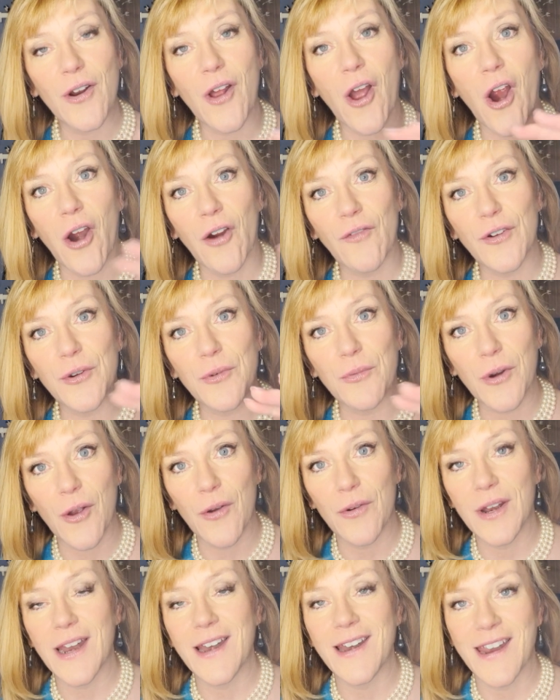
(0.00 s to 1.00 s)
Harvard
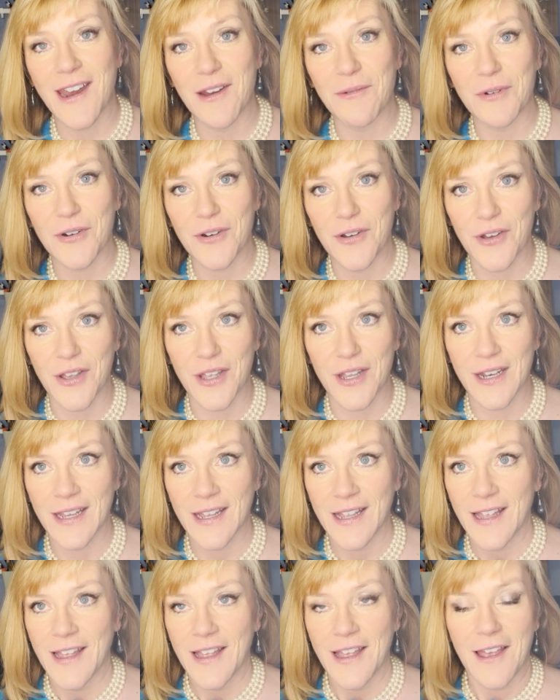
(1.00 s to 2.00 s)
Road neighborhood.
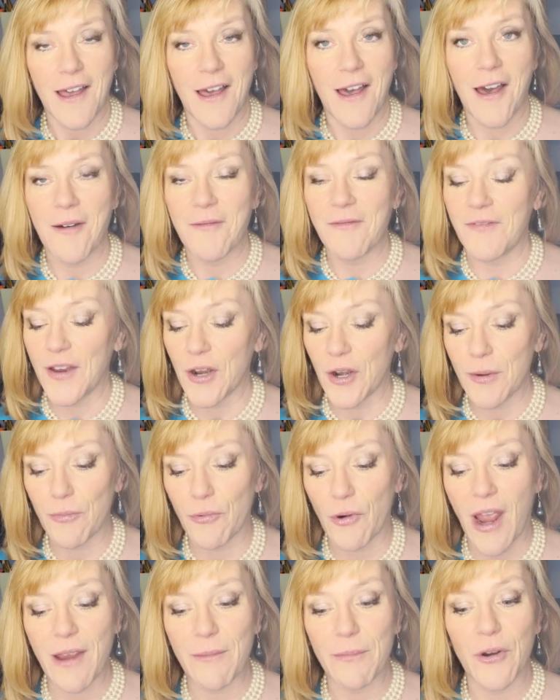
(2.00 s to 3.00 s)
Very
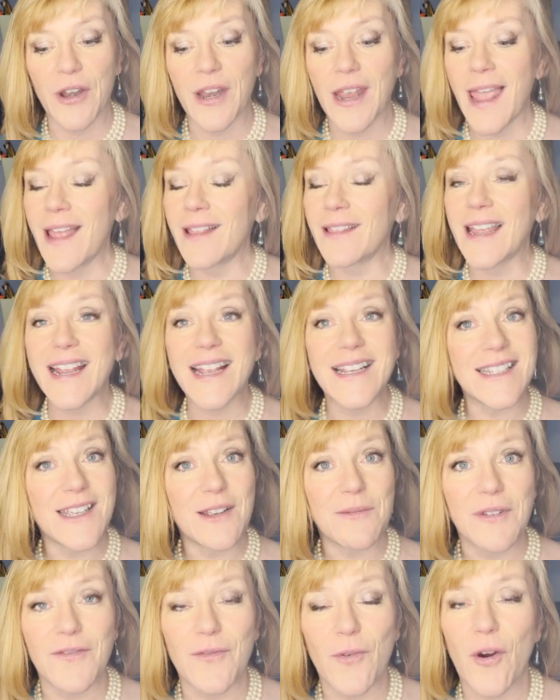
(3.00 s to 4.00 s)
vibrant. And like I
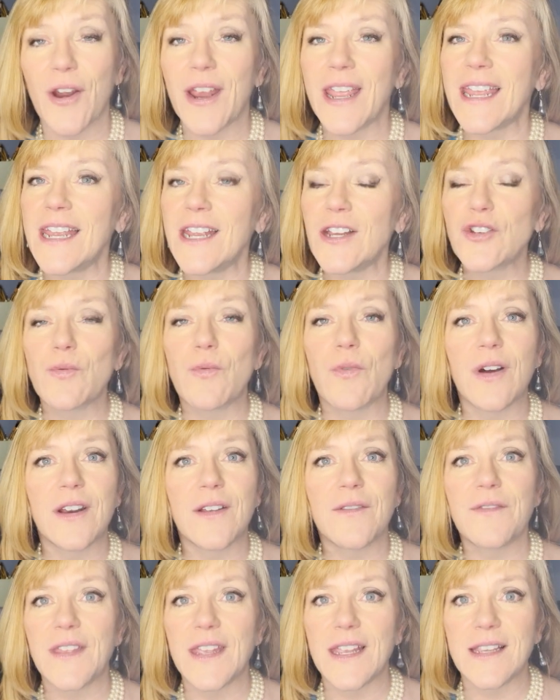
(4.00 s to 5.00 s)
said before, each one
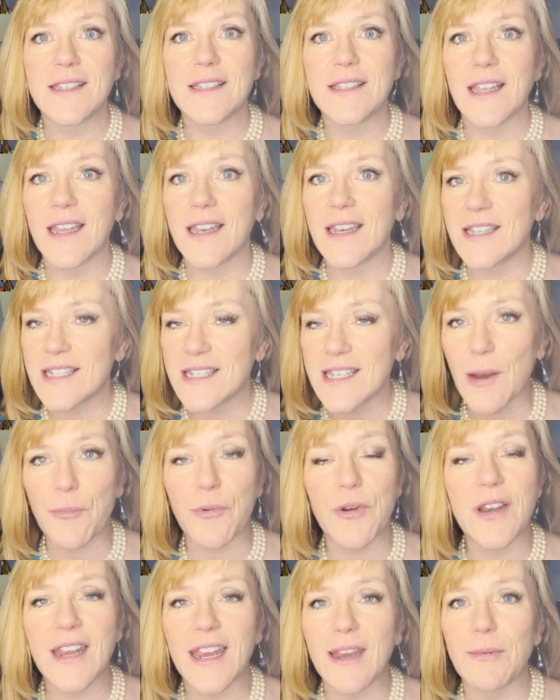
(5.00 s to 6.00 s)
of these
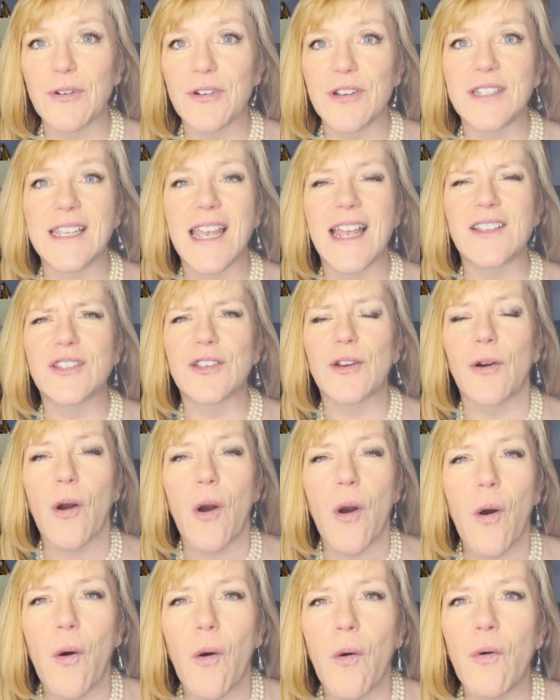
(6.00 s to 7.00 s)
separate neighborhoods has their
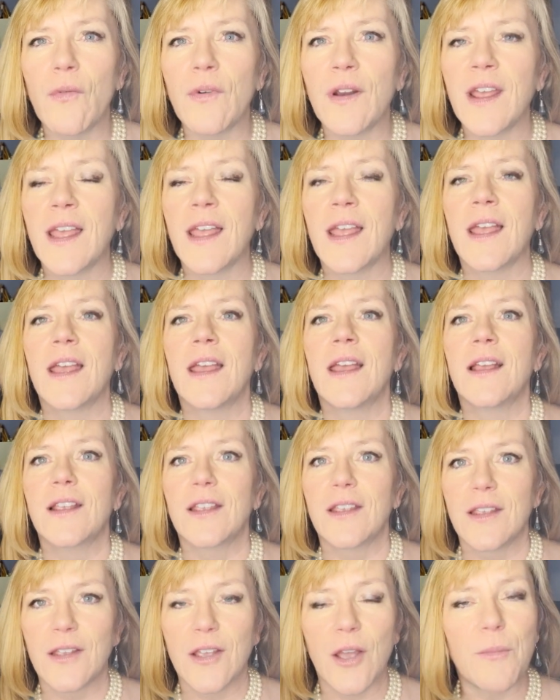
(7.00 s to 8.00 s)
own
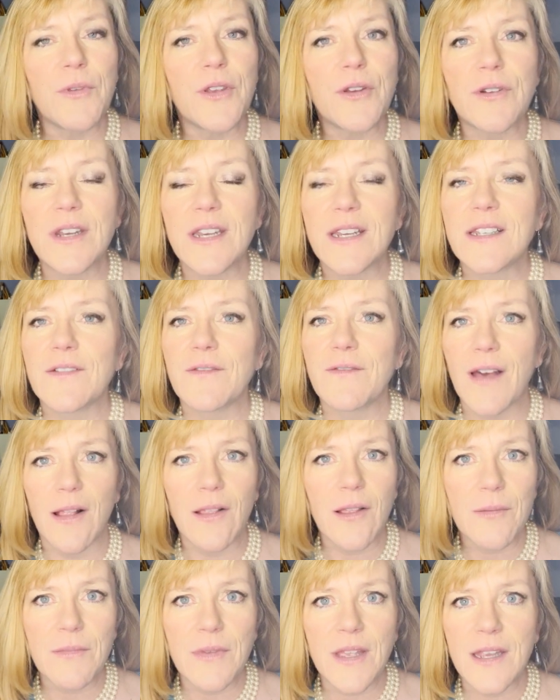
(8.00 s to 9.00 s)
community
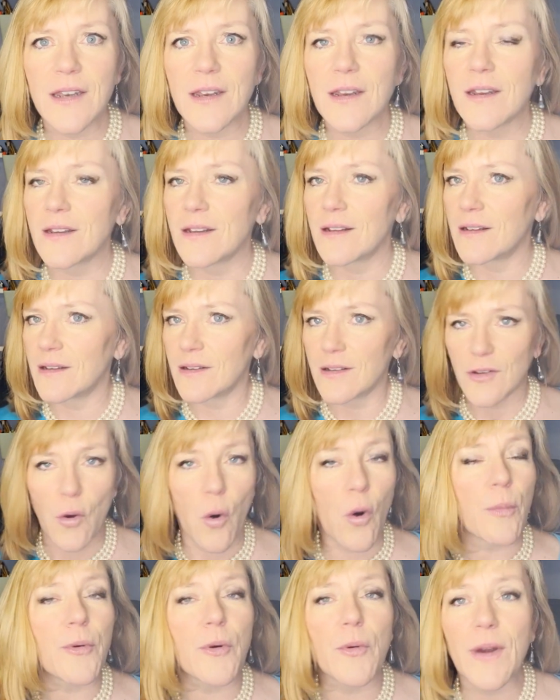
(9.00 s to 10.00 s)
development
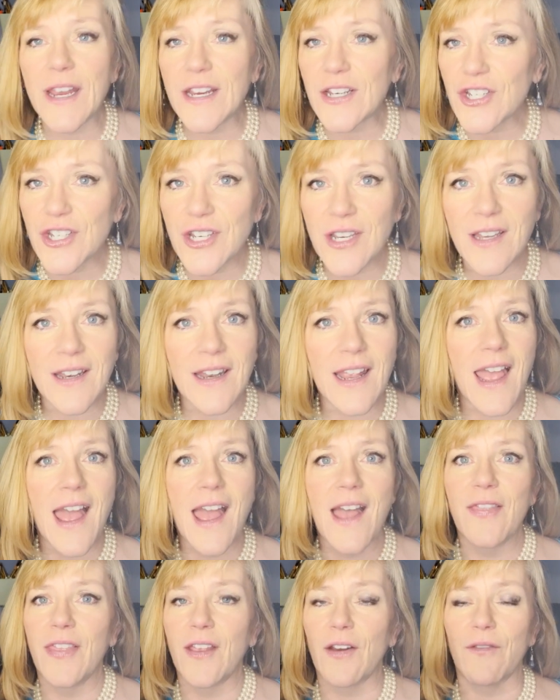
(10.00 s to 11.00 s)
corporation,
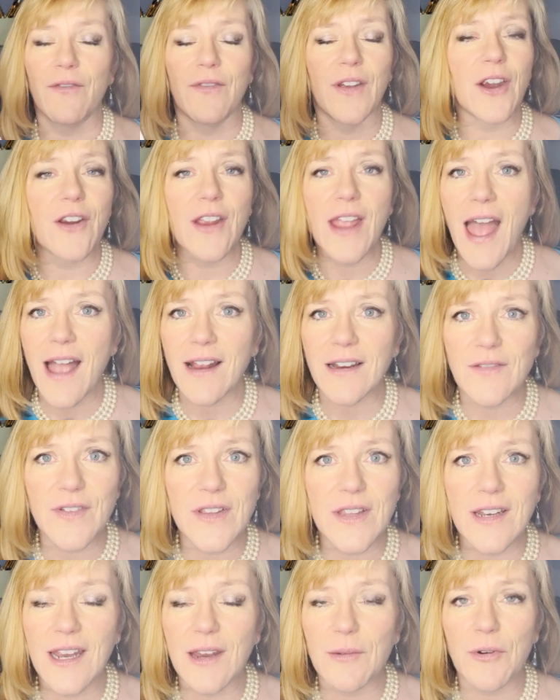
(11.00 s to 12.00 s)
and they're very active in
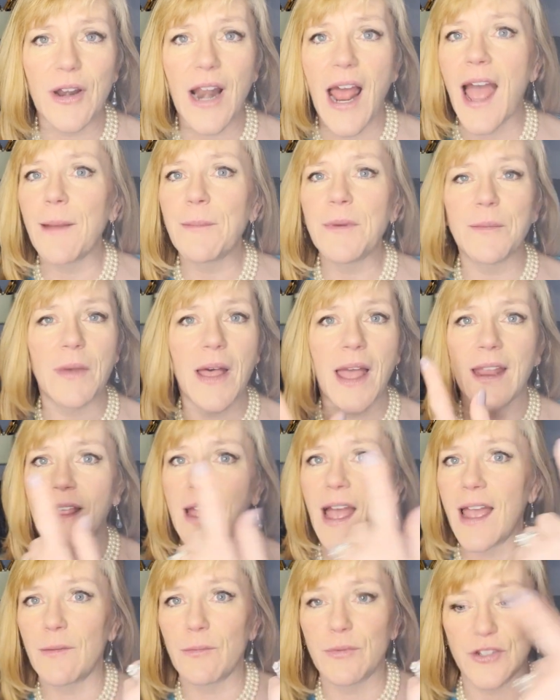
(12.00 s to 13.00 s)
the neighborhood.
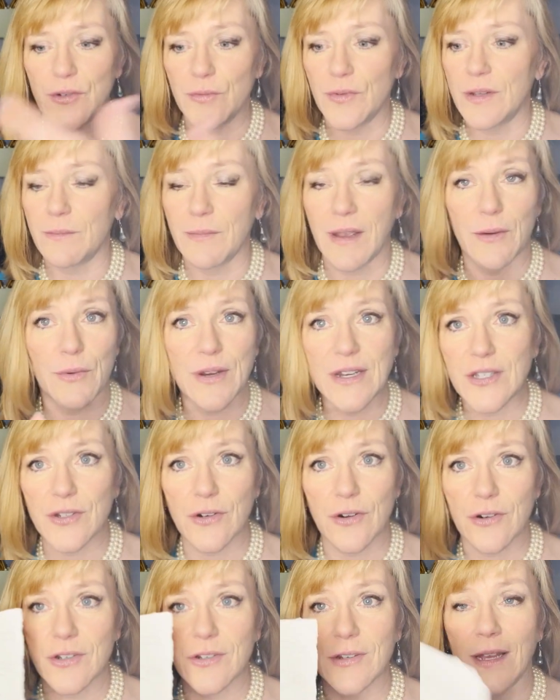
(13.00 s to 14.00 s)
I'm doing my
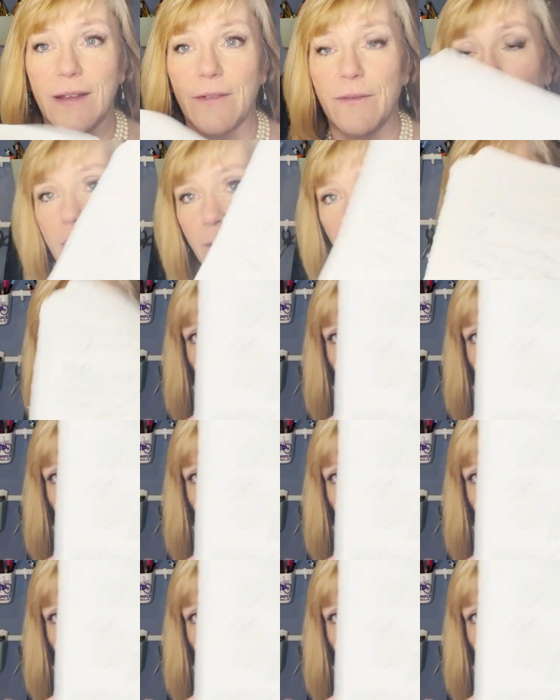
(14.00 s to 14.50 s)
research. I have like